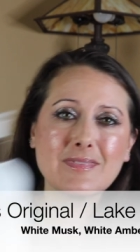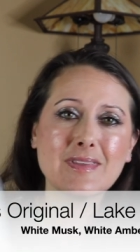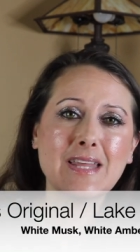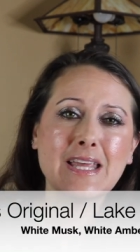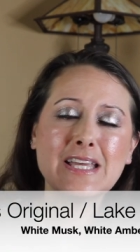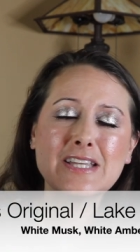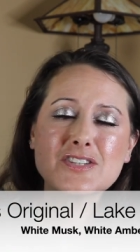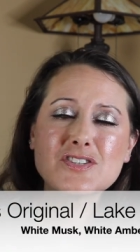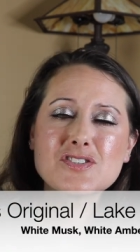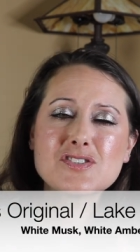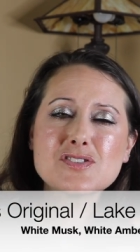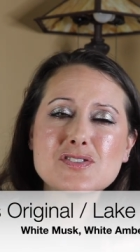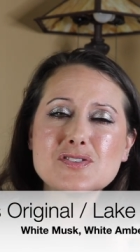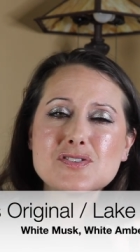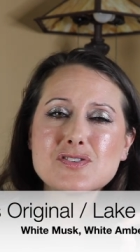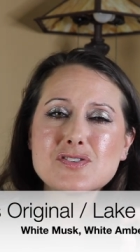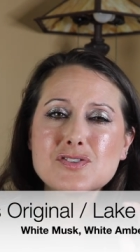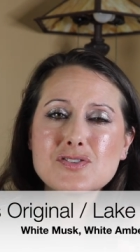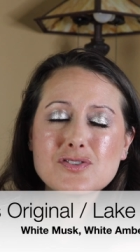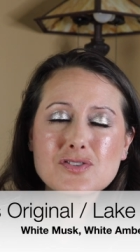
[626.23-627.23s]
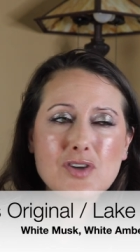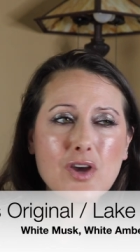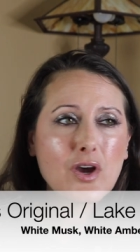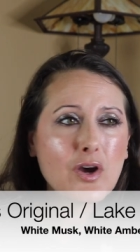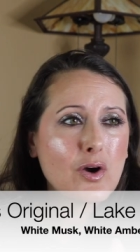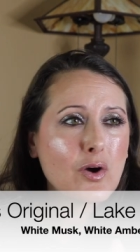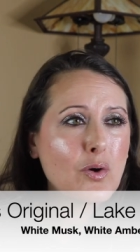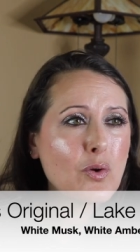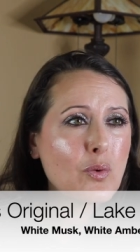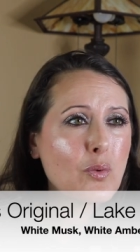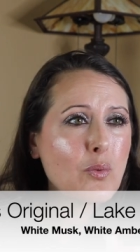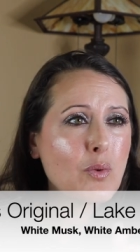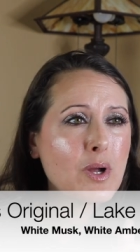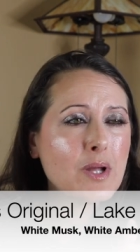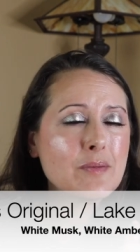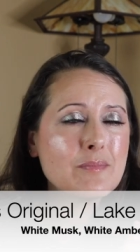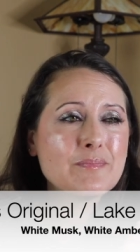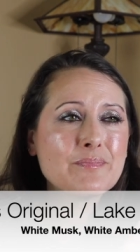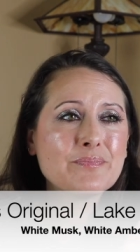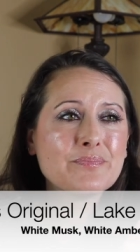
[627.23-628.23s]
It's
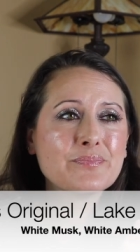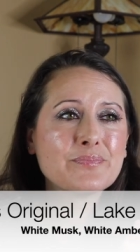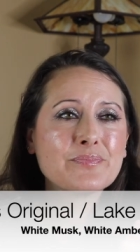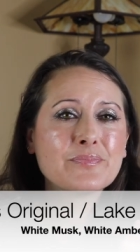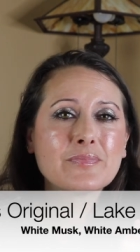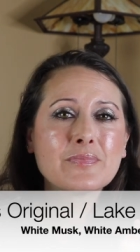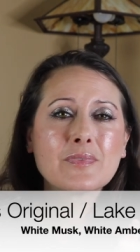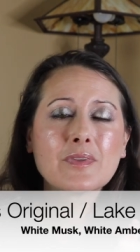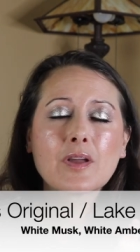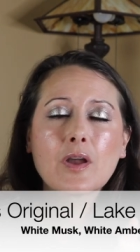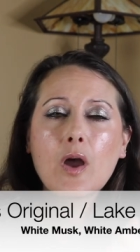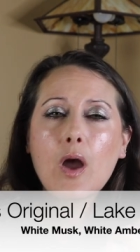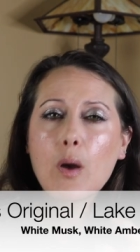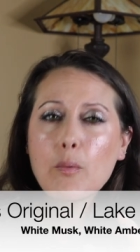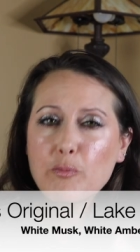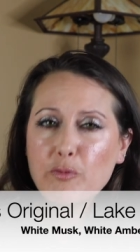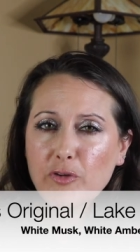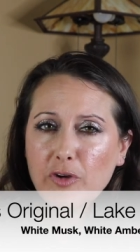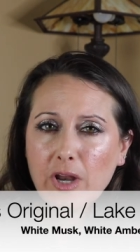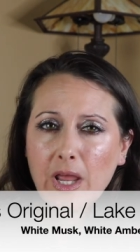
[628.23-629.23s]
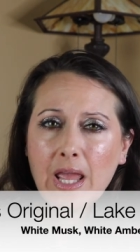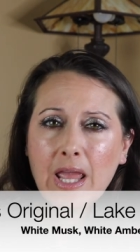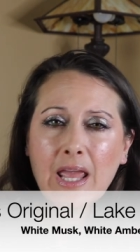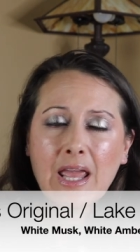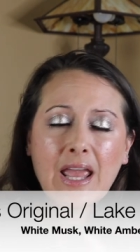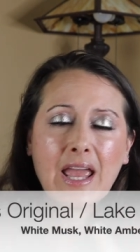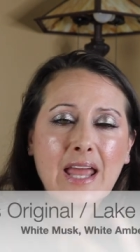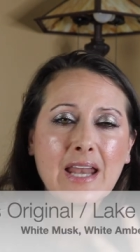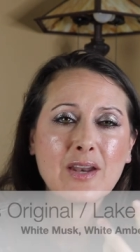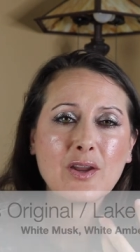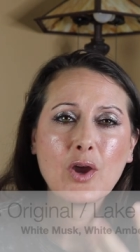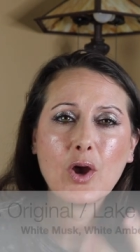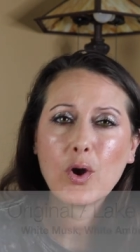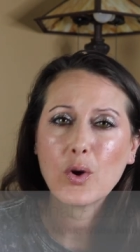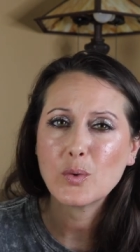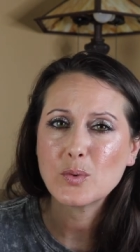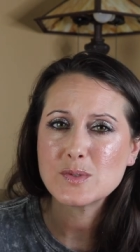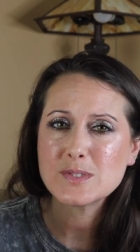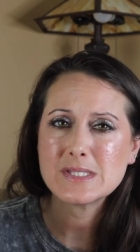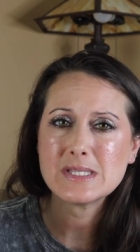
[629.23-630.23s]
so comforting and
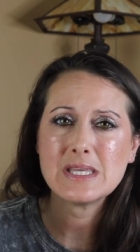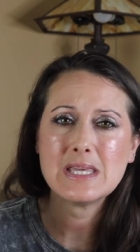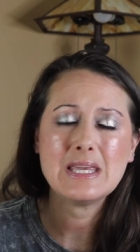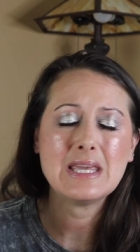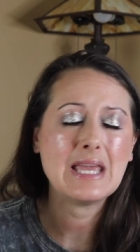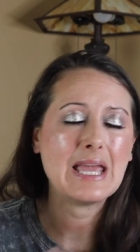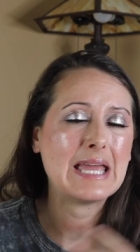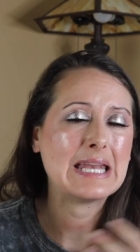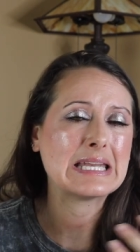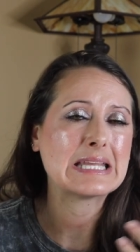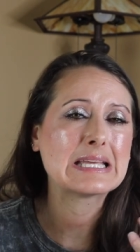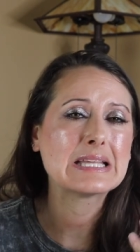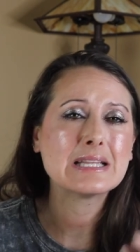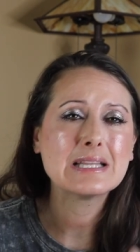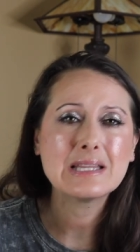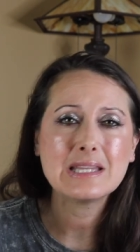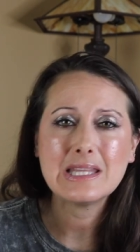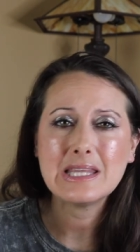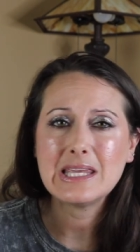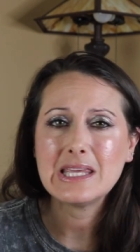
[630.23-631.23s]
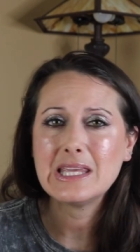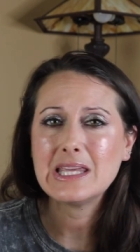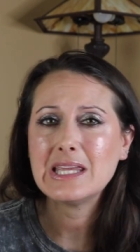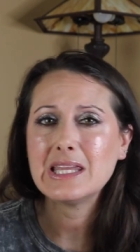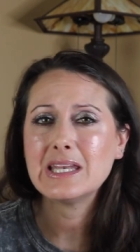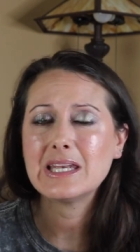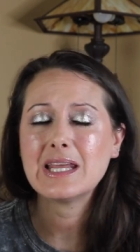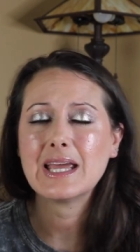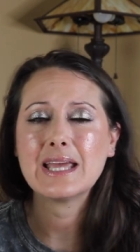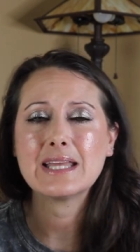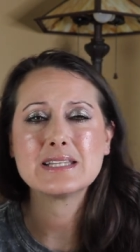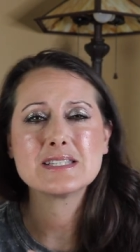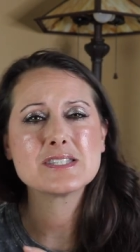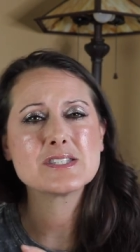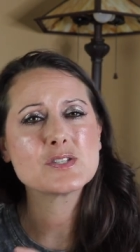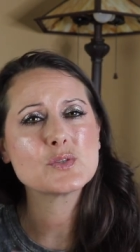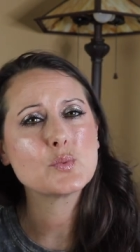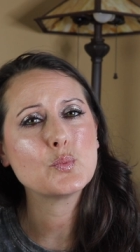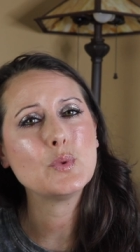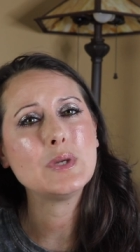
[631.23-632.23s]
cozy and clean and
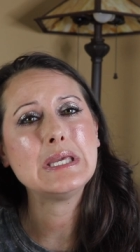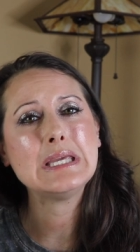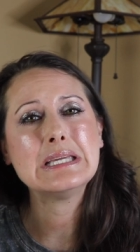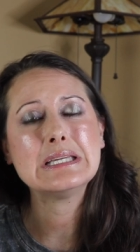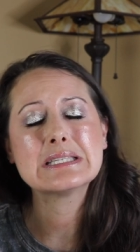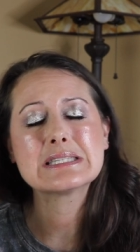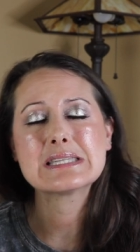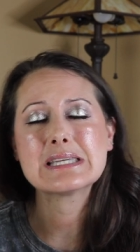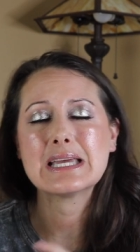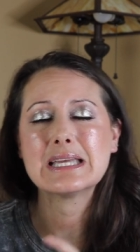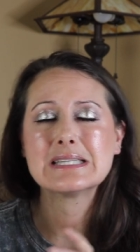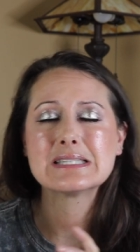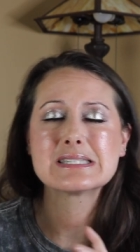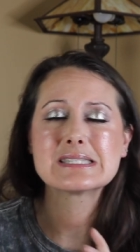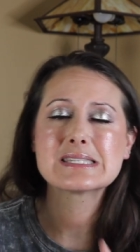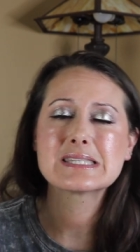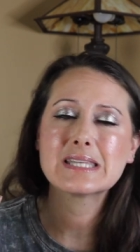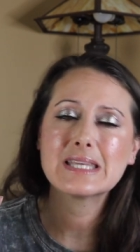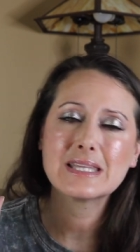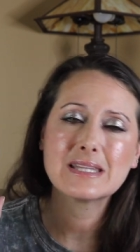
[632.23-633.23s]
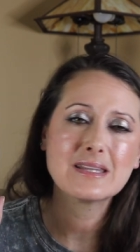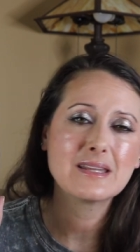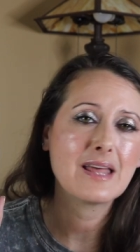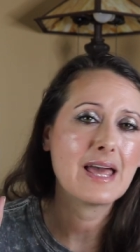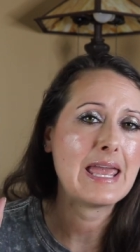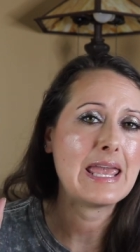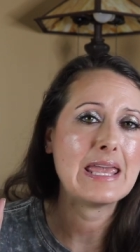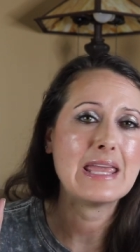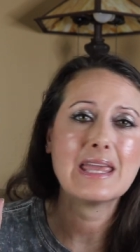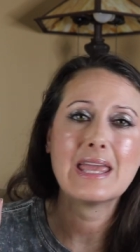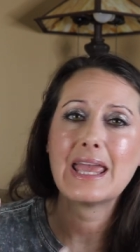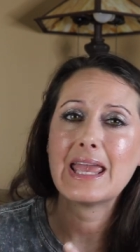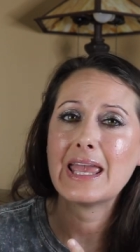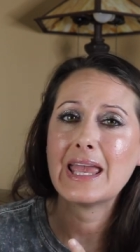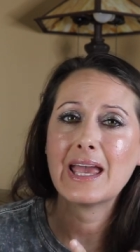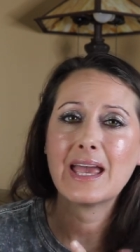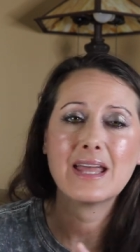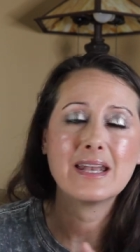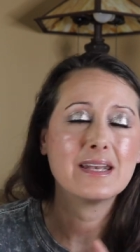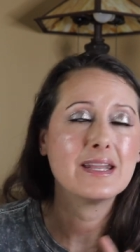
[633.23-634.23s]
sweet and skin-like
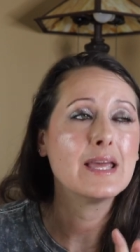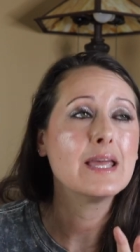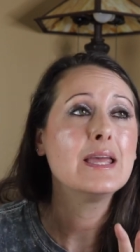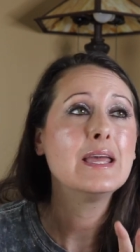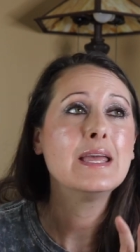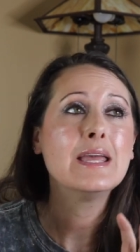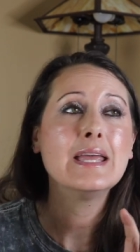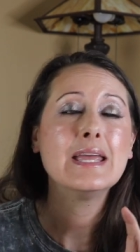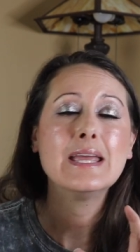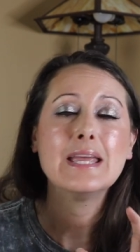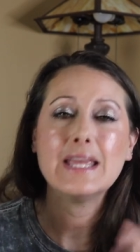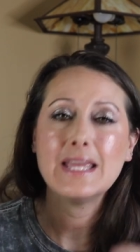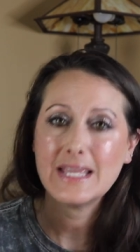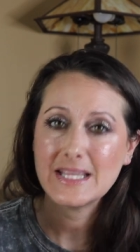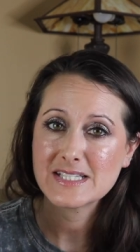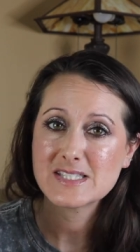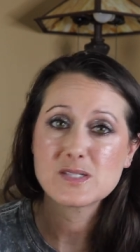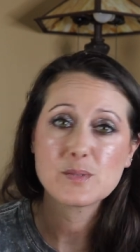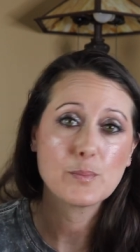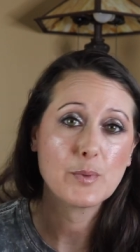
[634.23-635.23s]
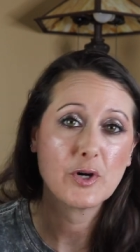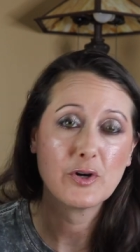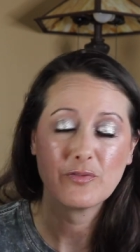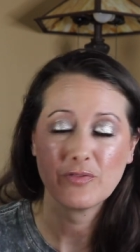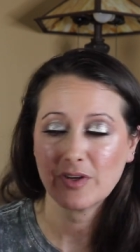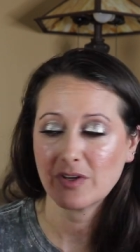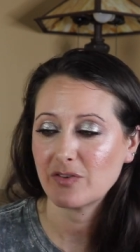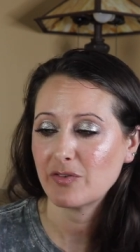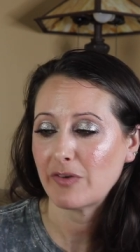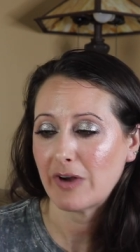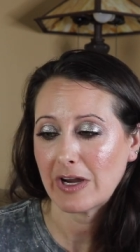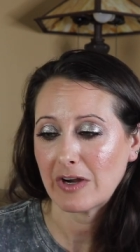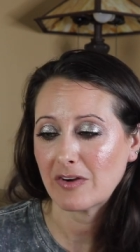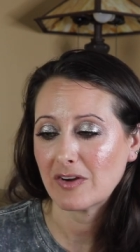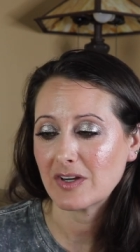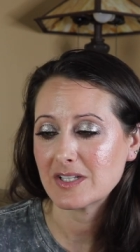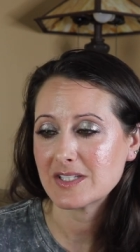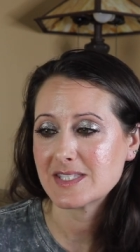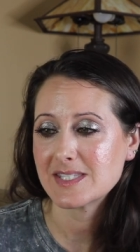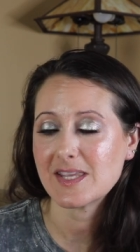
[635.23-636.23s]
and it's a perfect
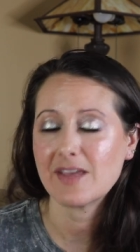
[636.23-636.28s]
fragrance.